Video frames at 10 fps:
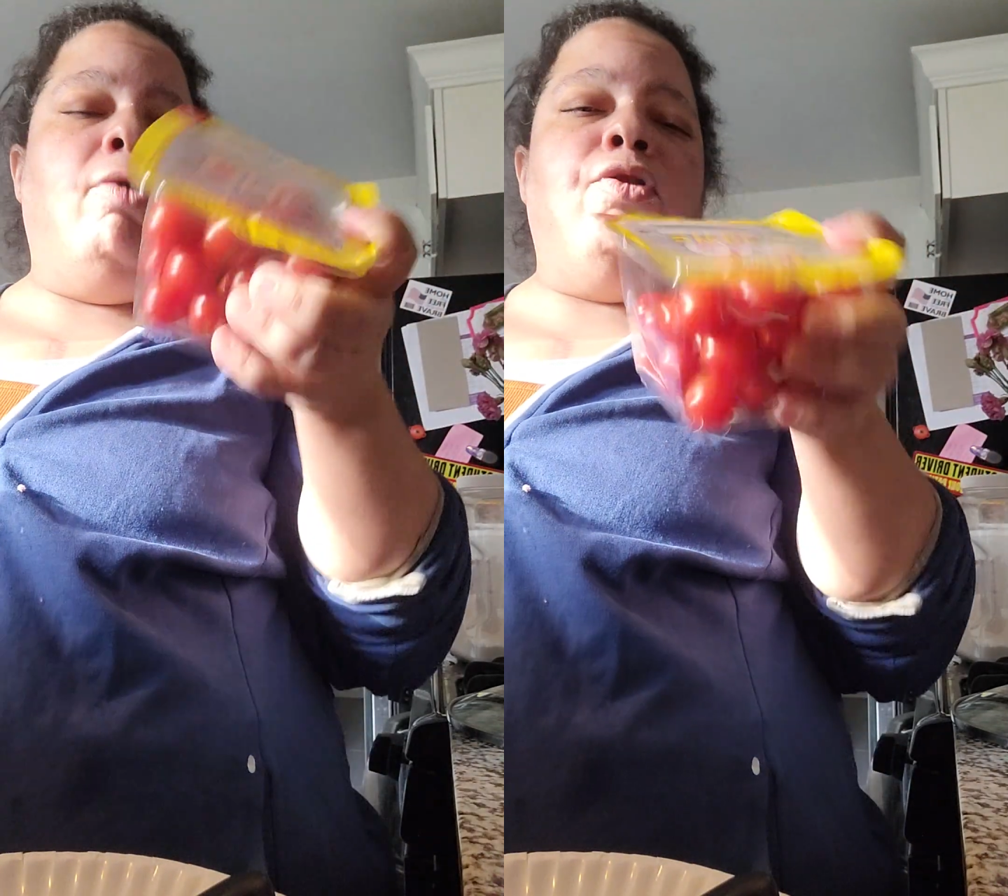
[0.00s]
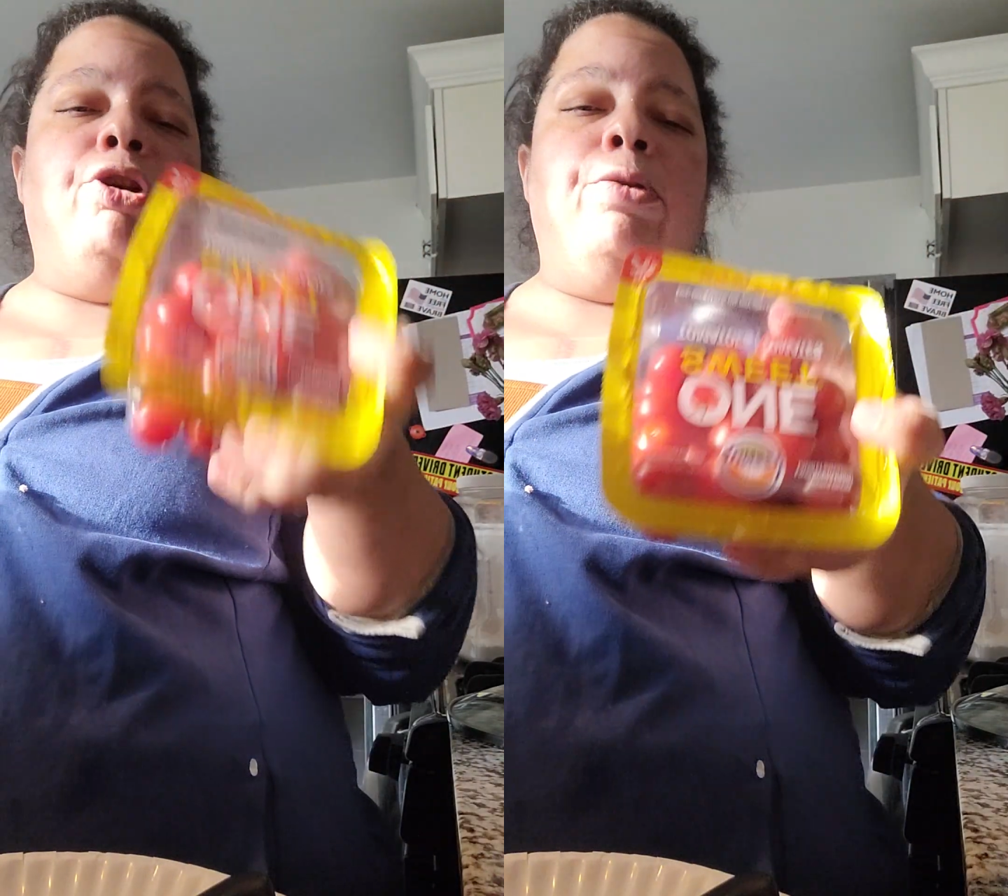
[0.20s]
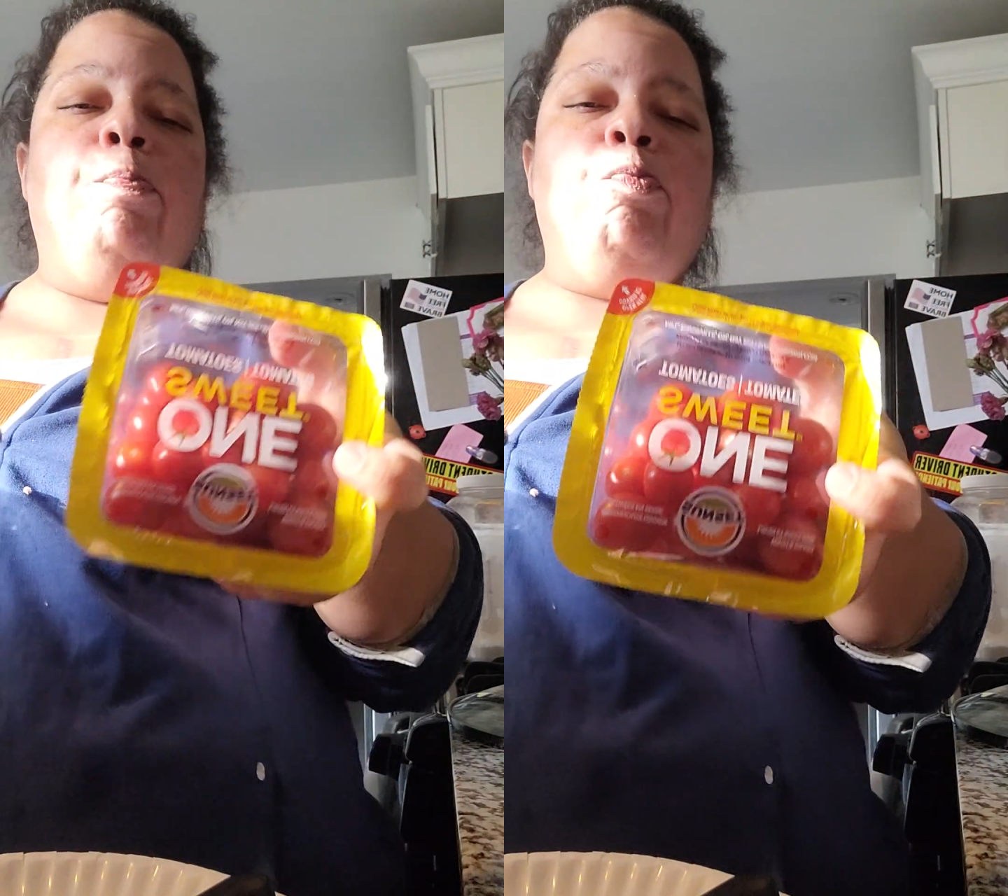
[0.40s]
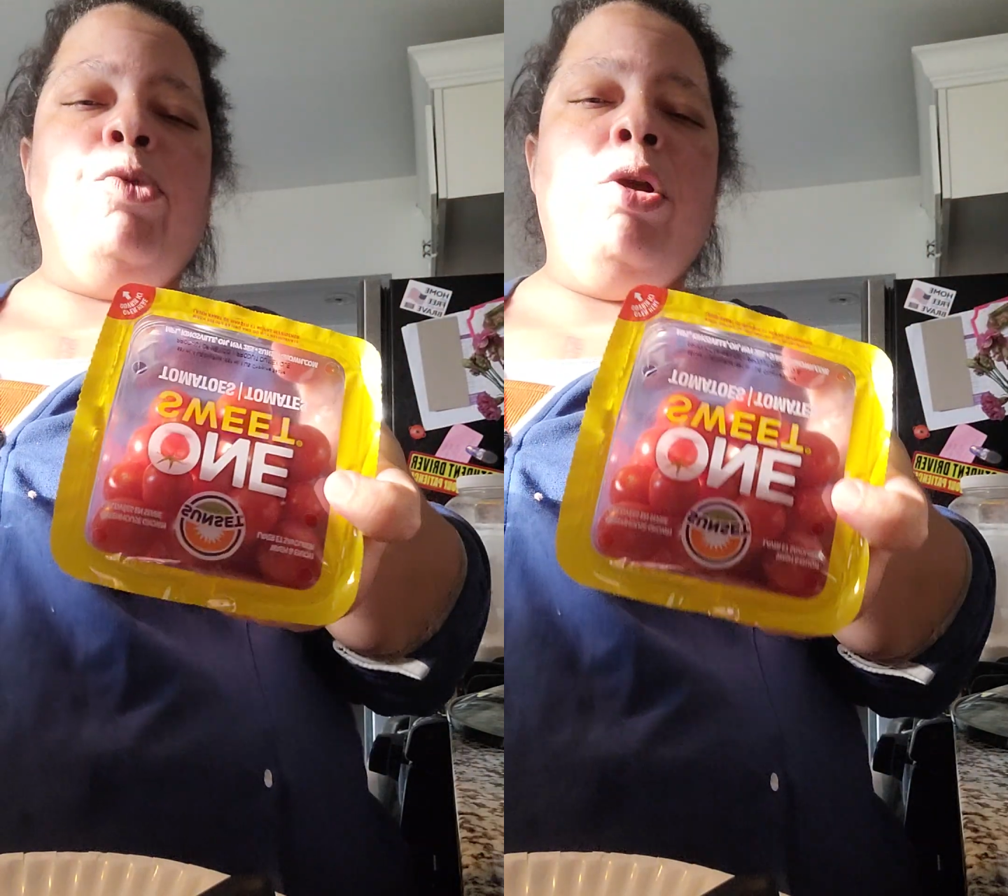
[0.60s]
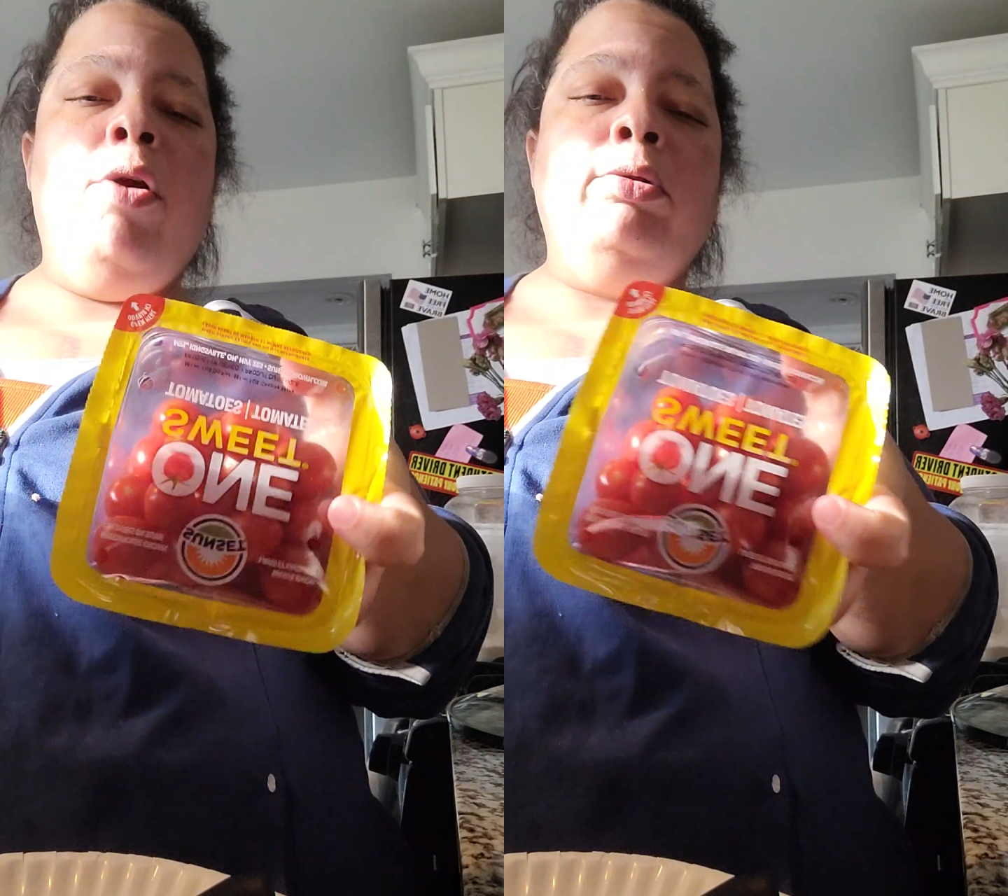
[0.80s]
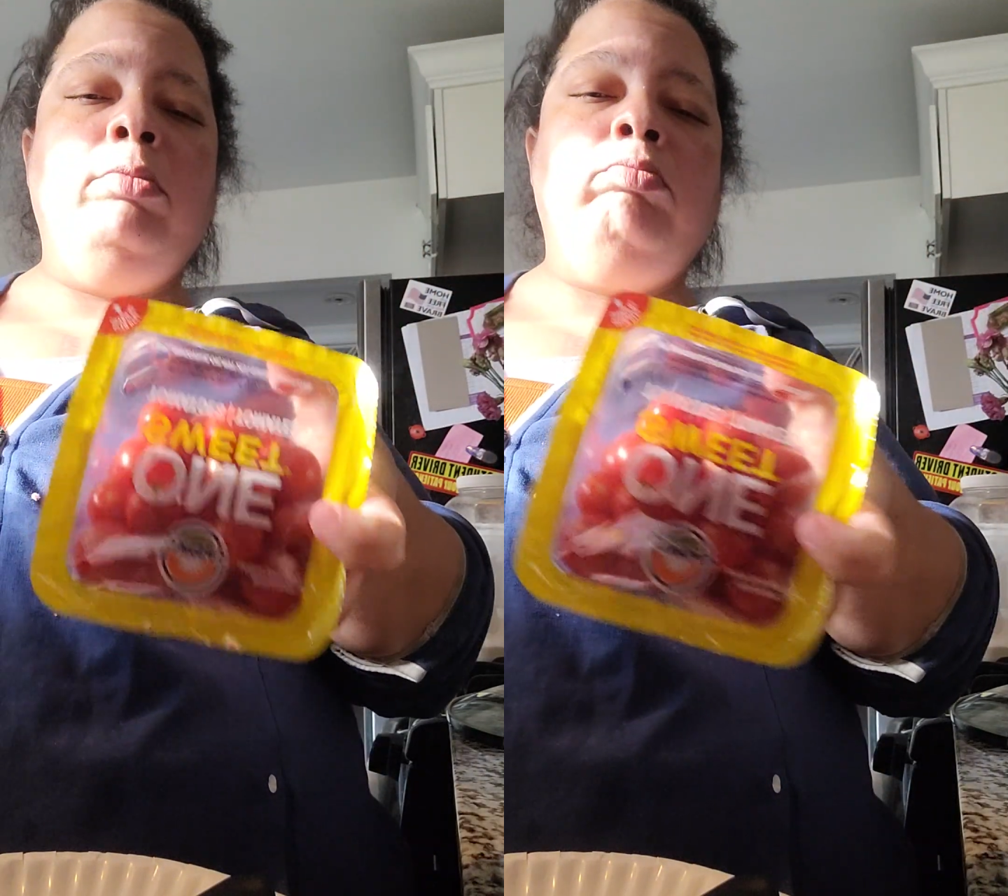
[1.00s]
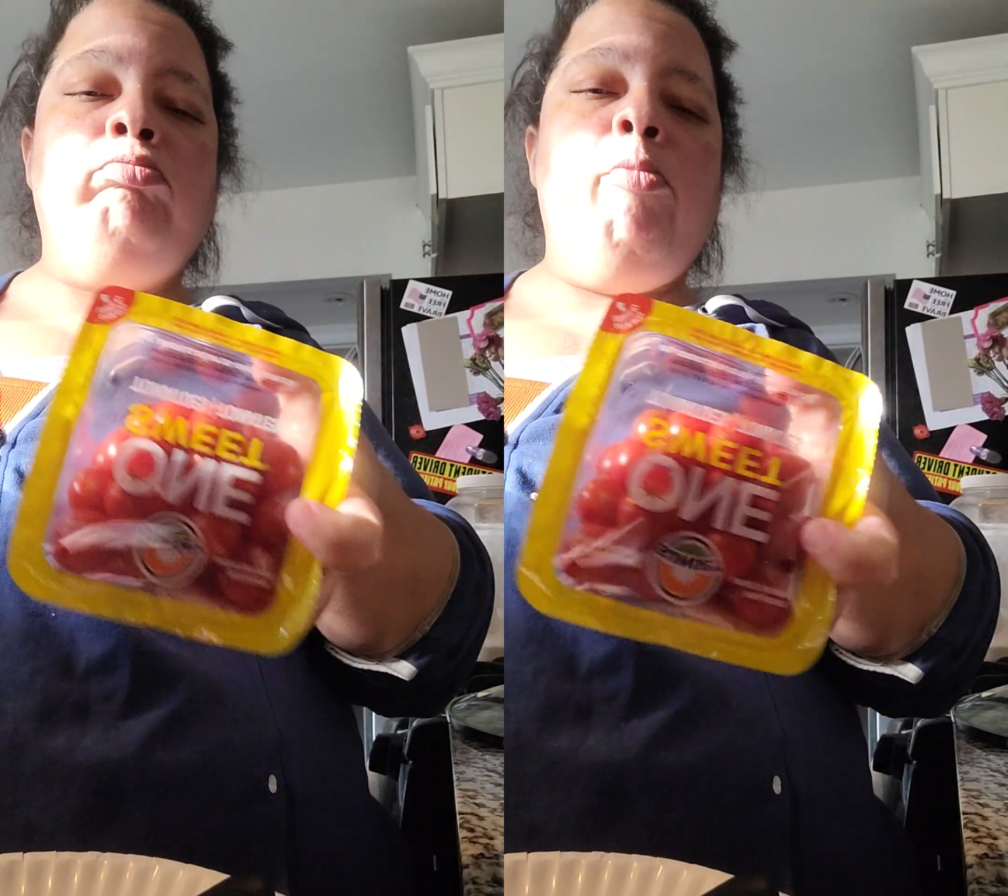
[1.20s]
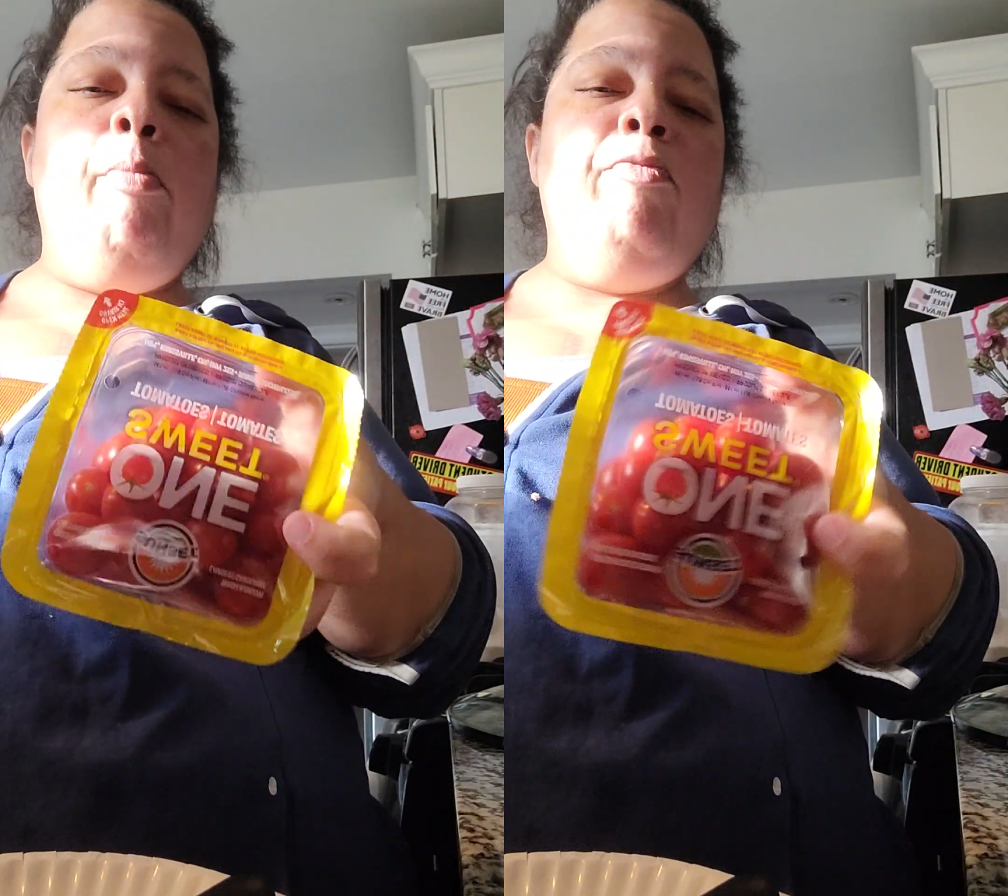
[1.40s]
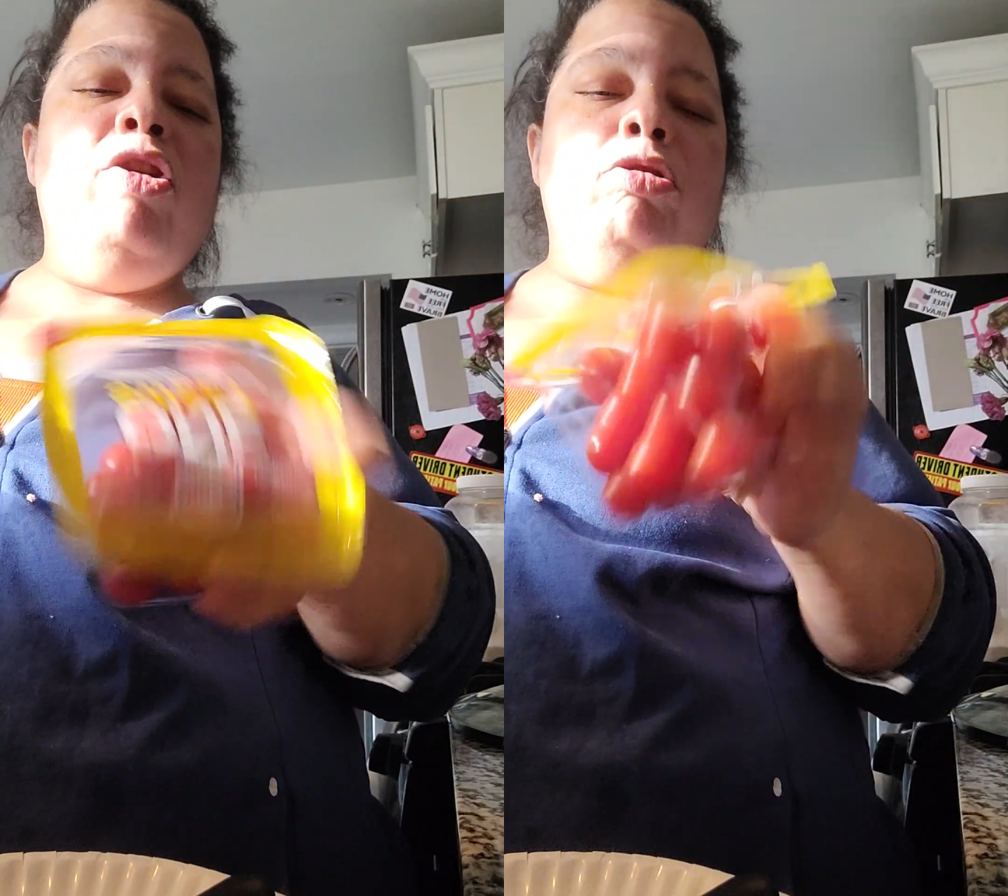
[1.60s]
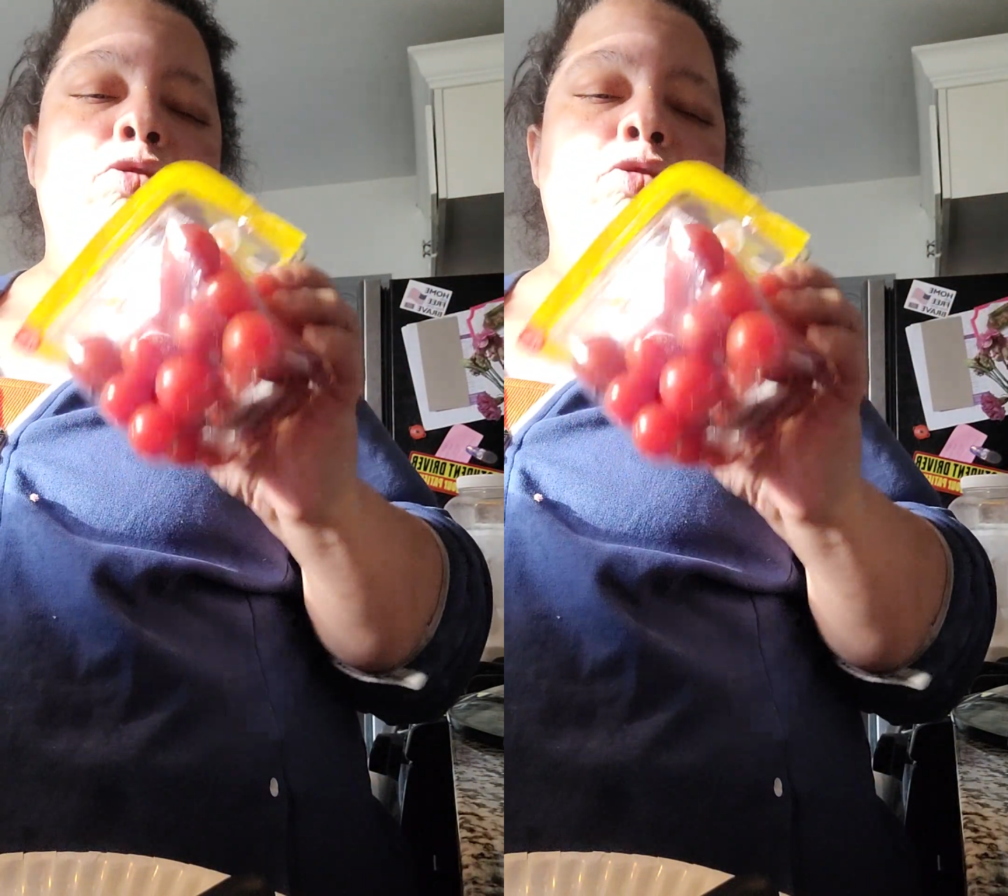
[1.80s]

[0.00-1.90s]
for little